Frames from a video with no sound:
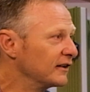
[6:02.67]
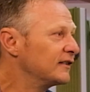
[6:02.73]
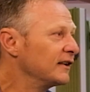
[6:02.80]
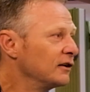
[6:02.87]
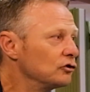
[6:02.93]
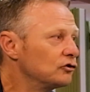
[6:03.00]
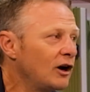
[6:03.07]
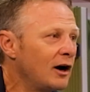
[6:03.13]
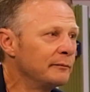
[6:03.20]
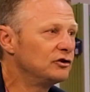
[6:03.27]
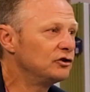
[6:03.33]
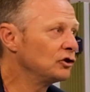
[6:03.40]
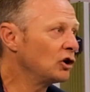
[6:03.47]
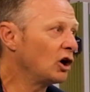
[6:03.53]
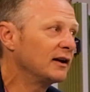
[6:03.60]
single time
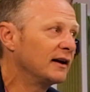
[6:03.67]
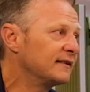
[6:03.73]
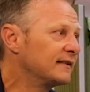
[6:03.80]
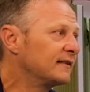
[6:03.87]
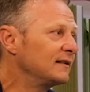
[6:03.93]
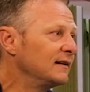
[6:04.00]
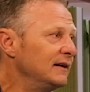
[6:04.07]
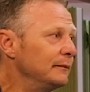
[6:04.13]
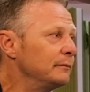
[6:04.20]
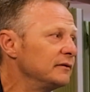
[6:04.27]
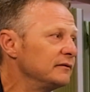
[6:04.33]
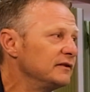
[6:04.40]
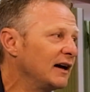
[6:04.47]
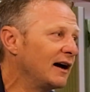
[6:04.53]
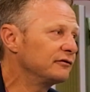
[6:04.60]
is you're not allowed to sleep.
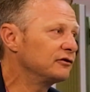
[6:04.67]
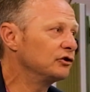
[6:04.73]
You have